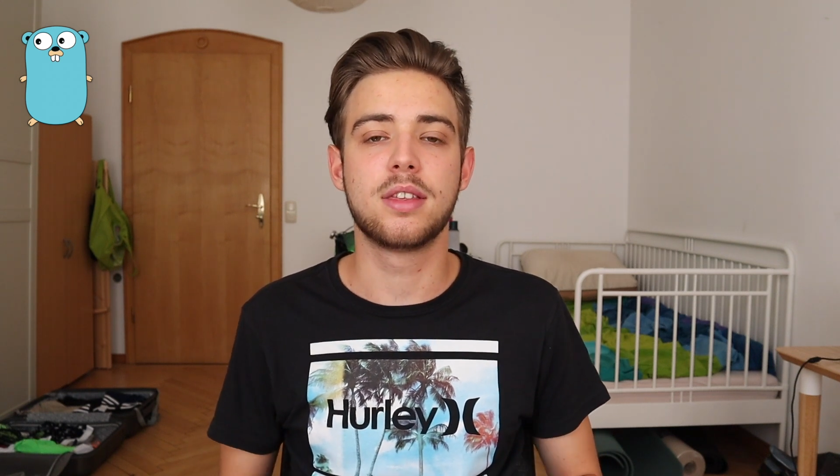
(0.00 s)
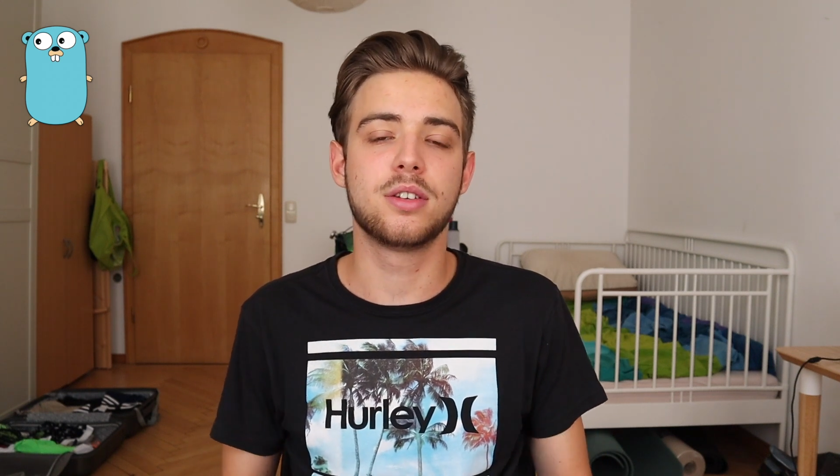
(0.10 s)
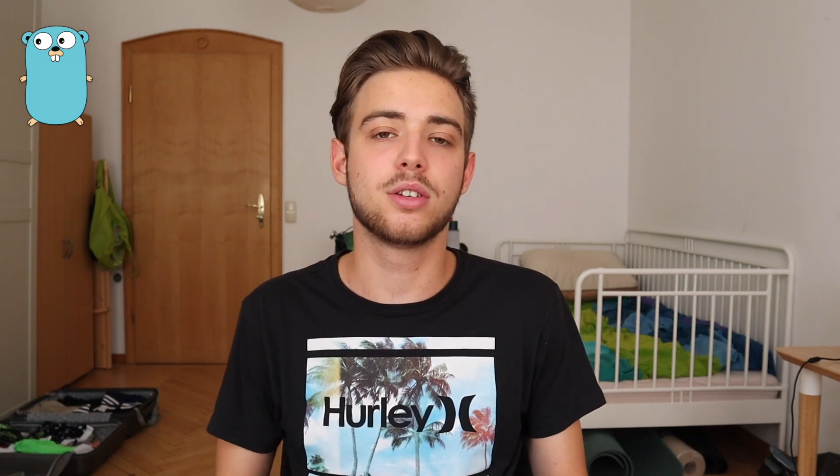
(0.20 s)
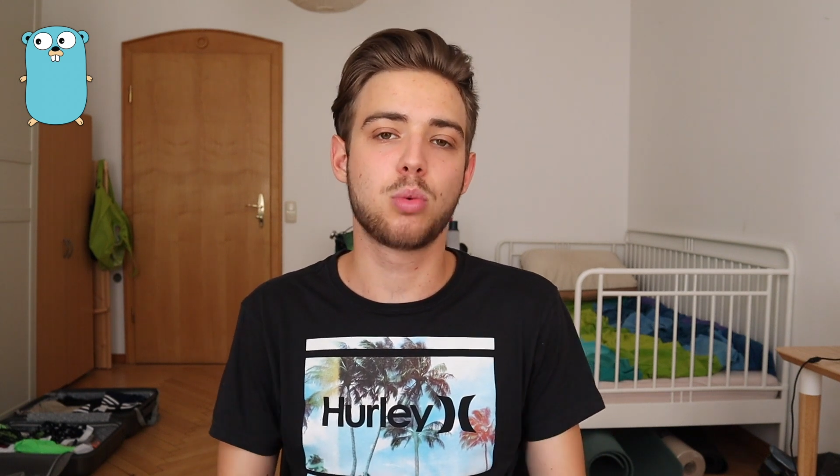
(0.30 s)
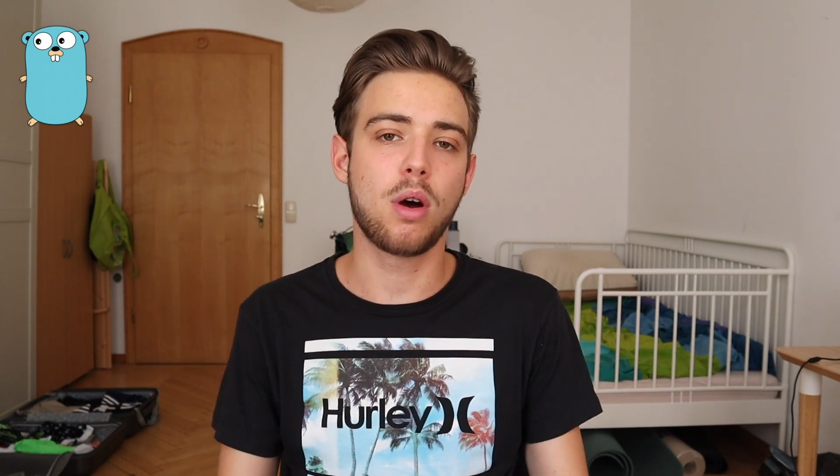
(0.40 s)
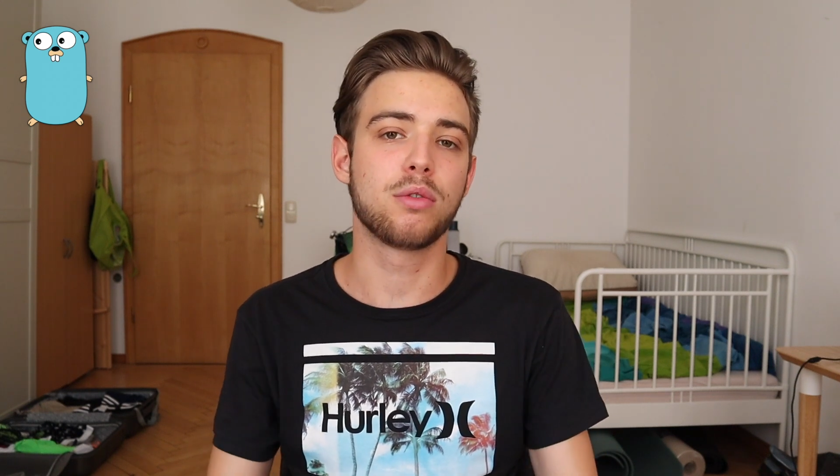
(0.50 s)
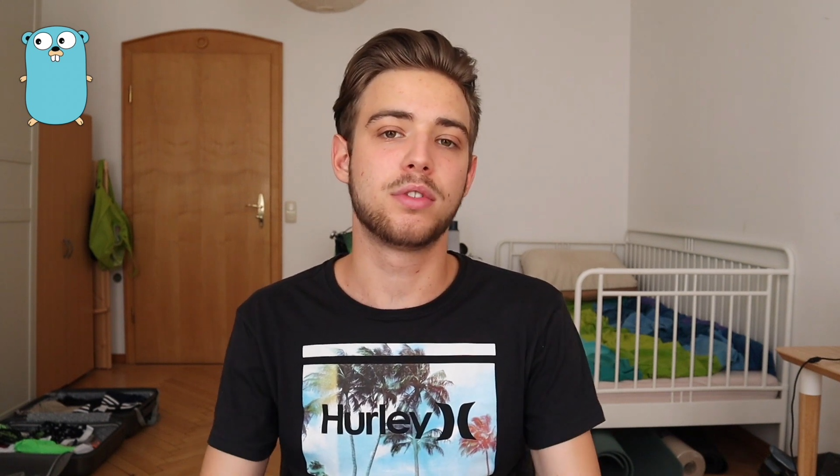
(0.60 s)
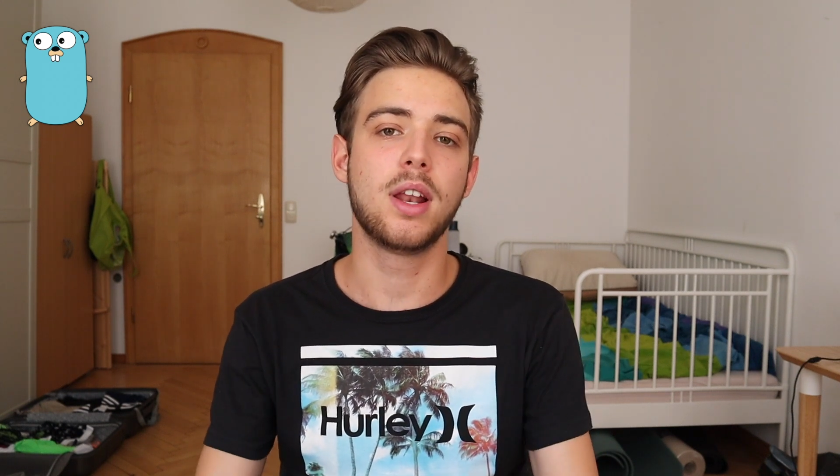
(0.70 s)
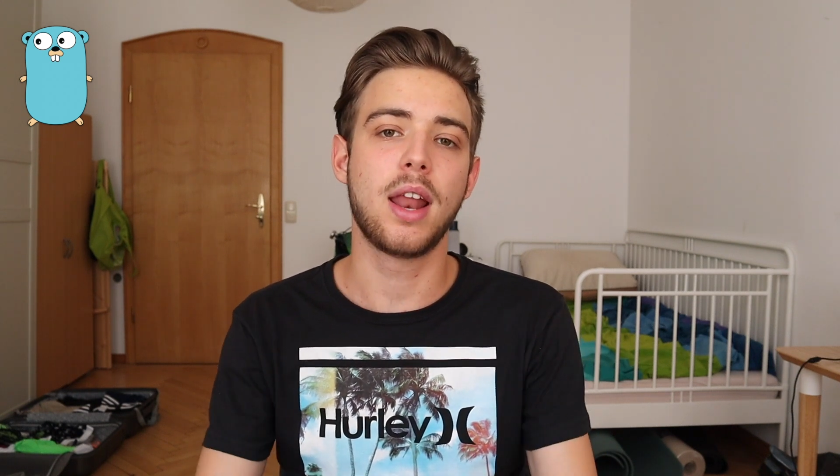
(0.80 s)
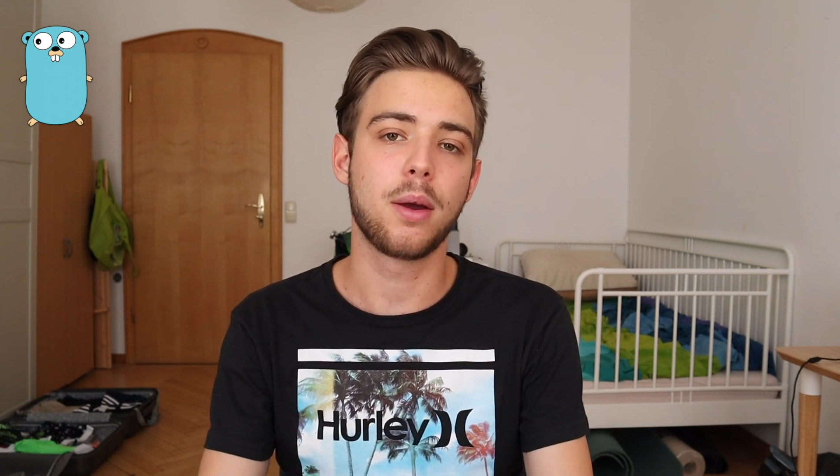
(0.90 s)
this is one of
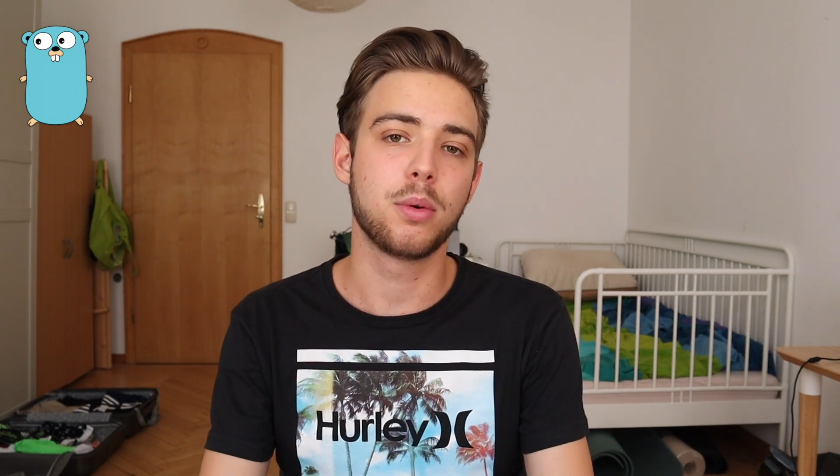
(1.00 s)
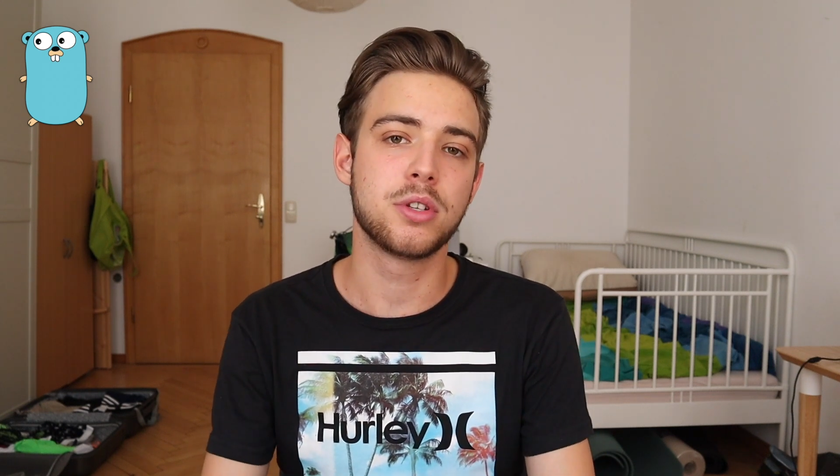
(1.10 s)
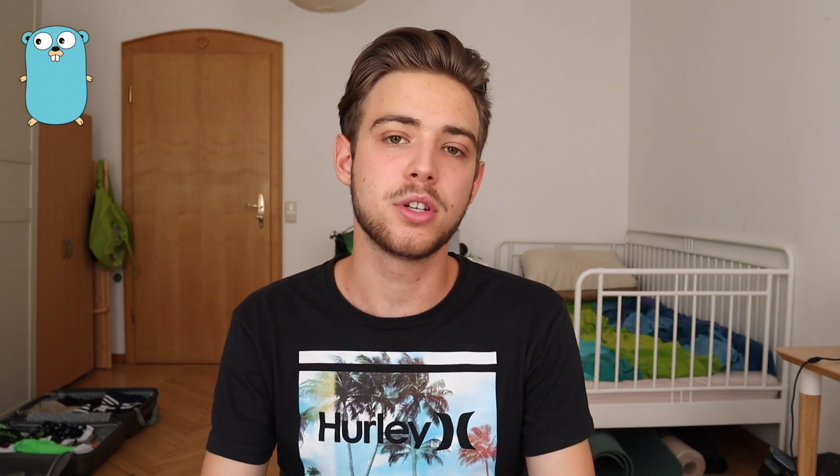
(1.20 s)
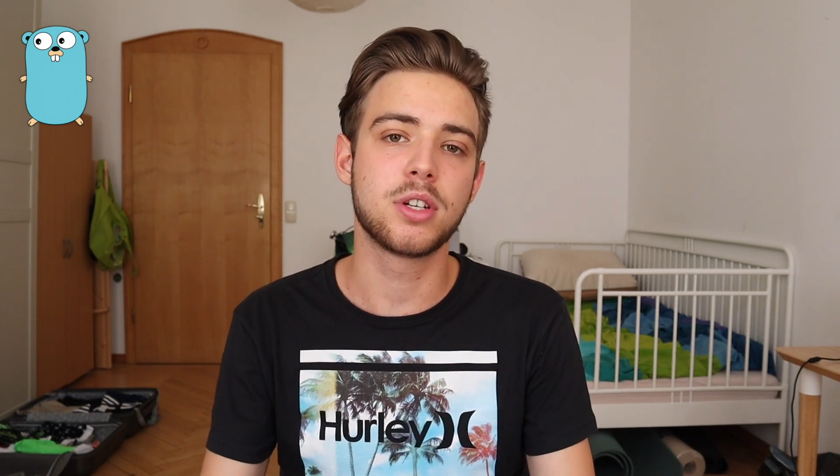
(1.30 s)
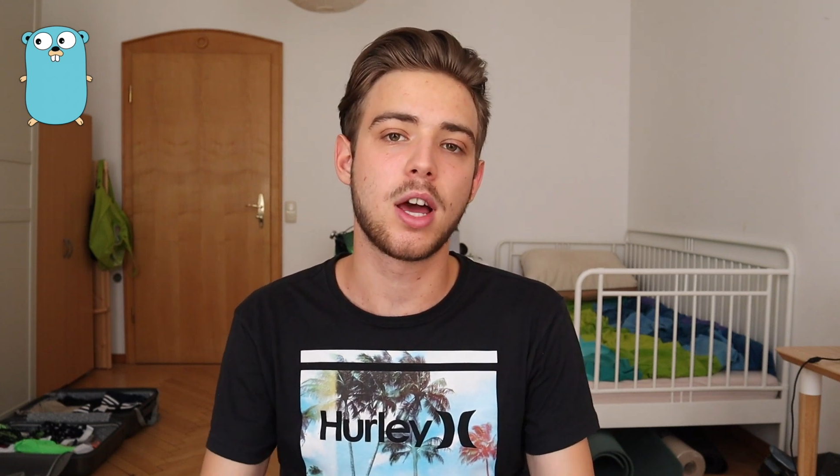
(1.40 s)
the languages